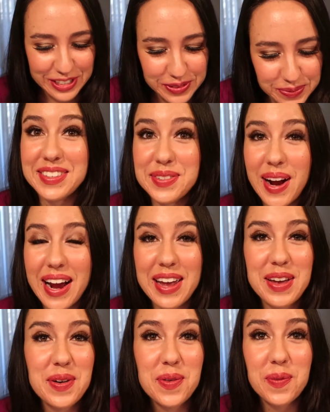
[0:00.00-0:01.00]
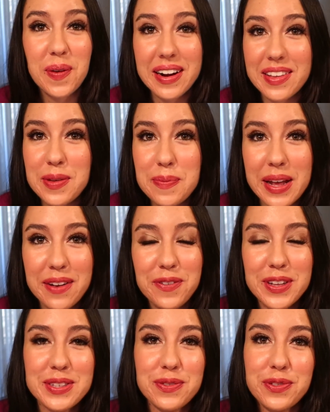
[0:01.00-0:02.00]
That's right. One of the
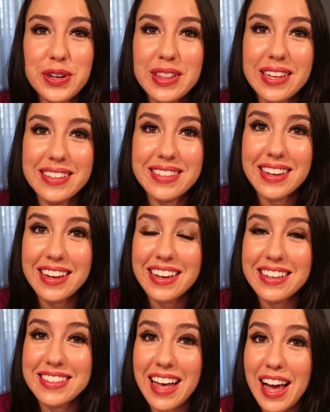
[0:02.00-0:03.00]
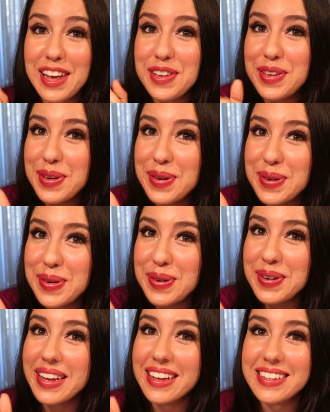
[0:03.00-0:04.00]
benefits of freelancing is that you
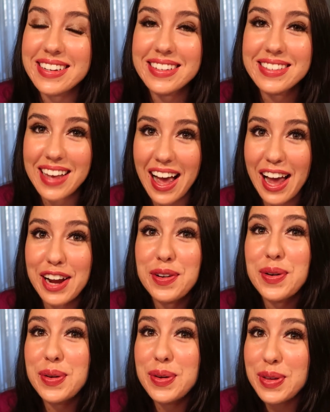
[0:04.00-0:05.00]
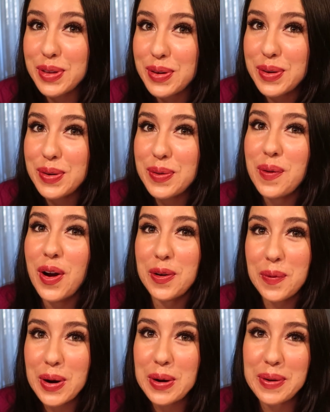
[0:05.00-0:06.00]
get to decide who you want
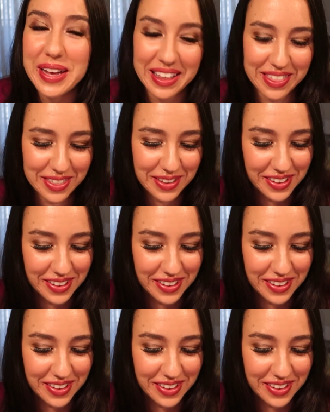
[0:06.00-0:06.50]
to work with.